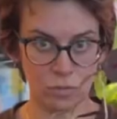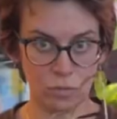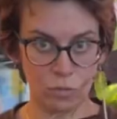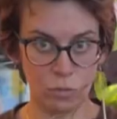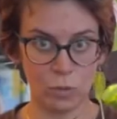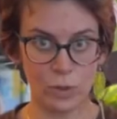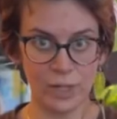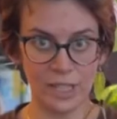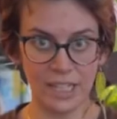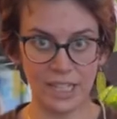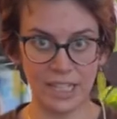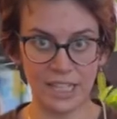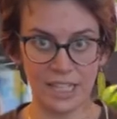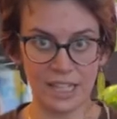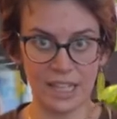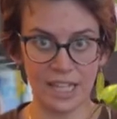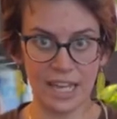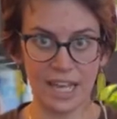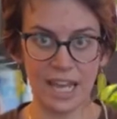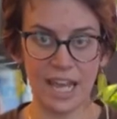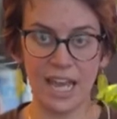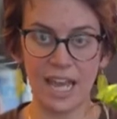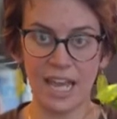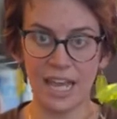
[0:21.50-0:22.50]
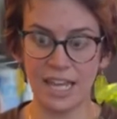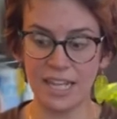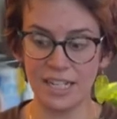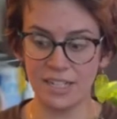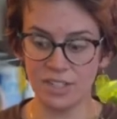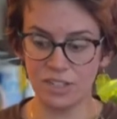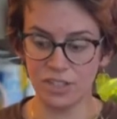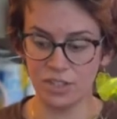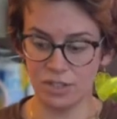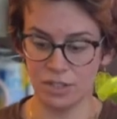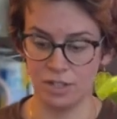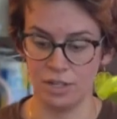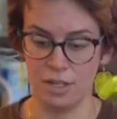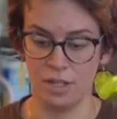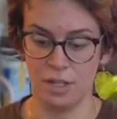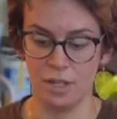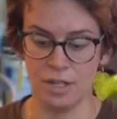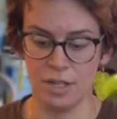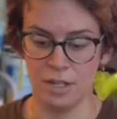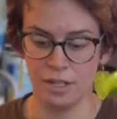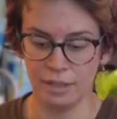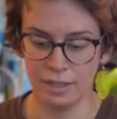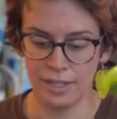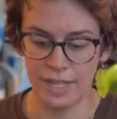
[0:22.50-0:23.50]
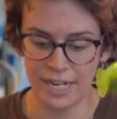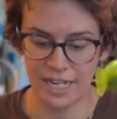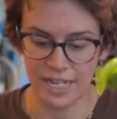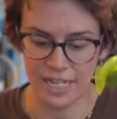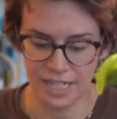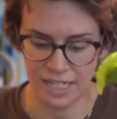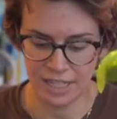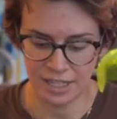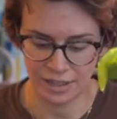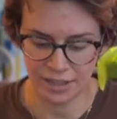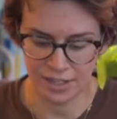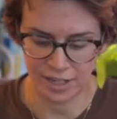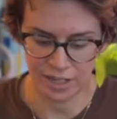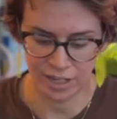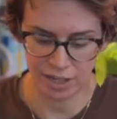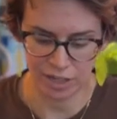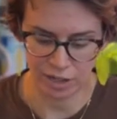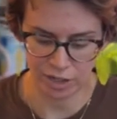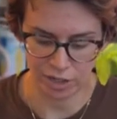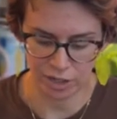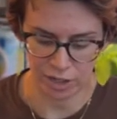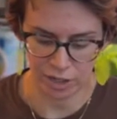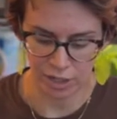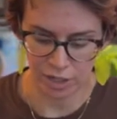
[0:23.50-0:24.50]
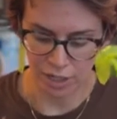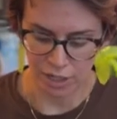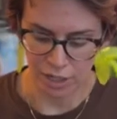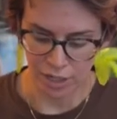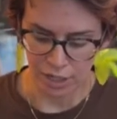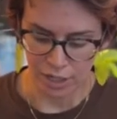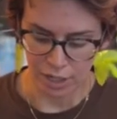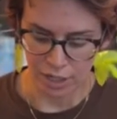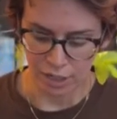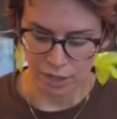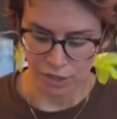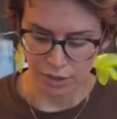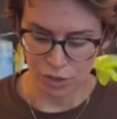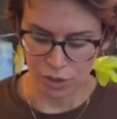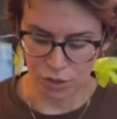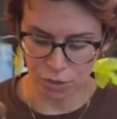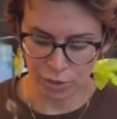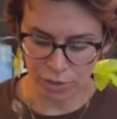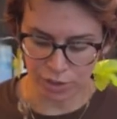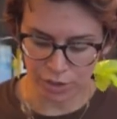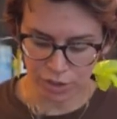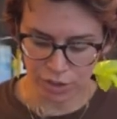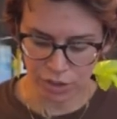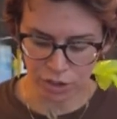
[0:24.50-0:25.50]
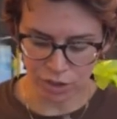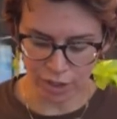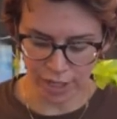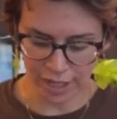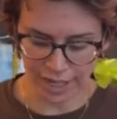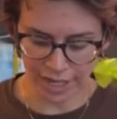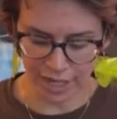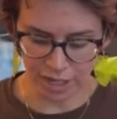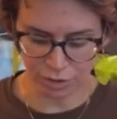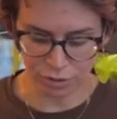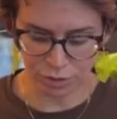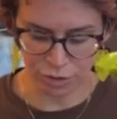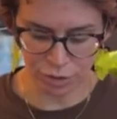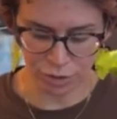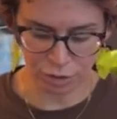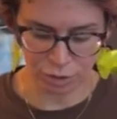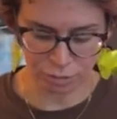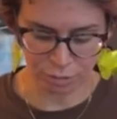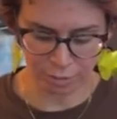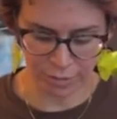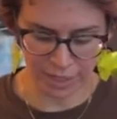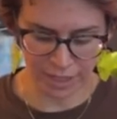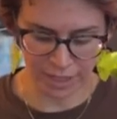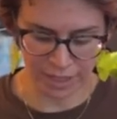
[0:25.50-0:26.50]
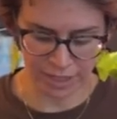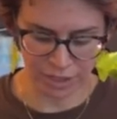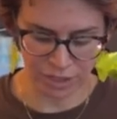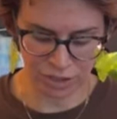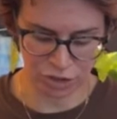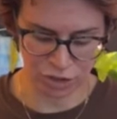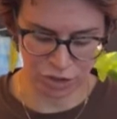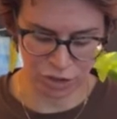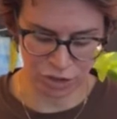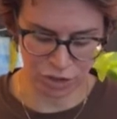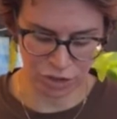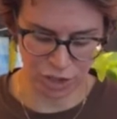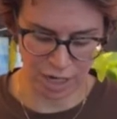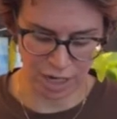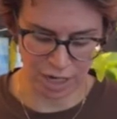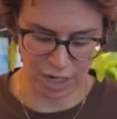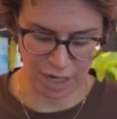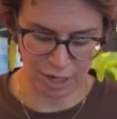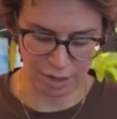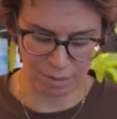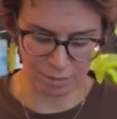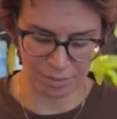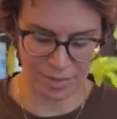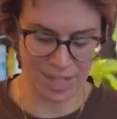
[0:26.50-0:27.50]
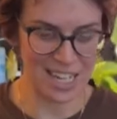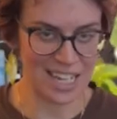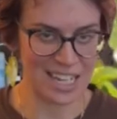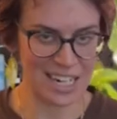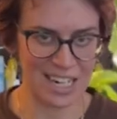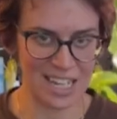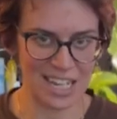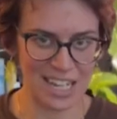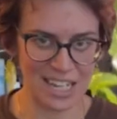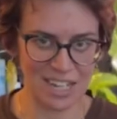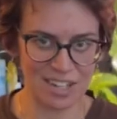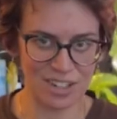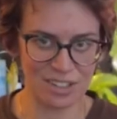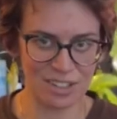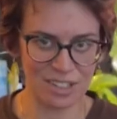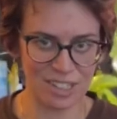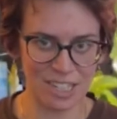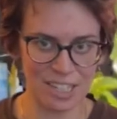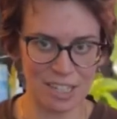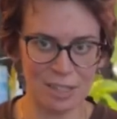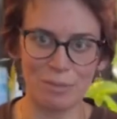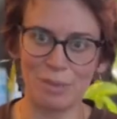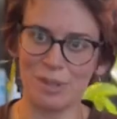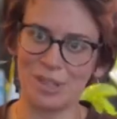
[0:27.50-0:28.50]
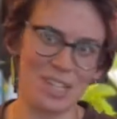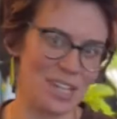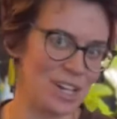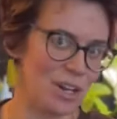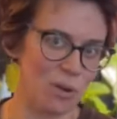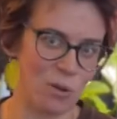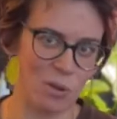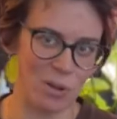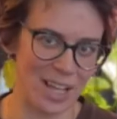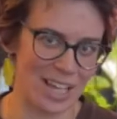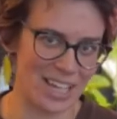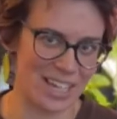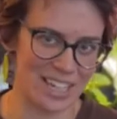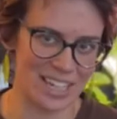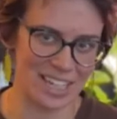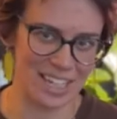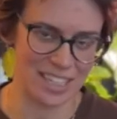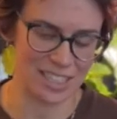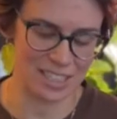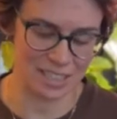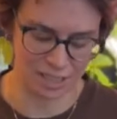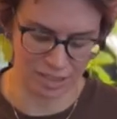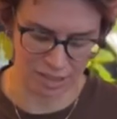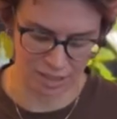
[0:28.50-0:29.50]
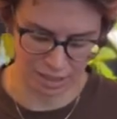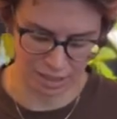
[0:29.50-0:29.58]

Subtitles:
Really, they hate letting their soil dry out too much. They can handle it, but they don't like it.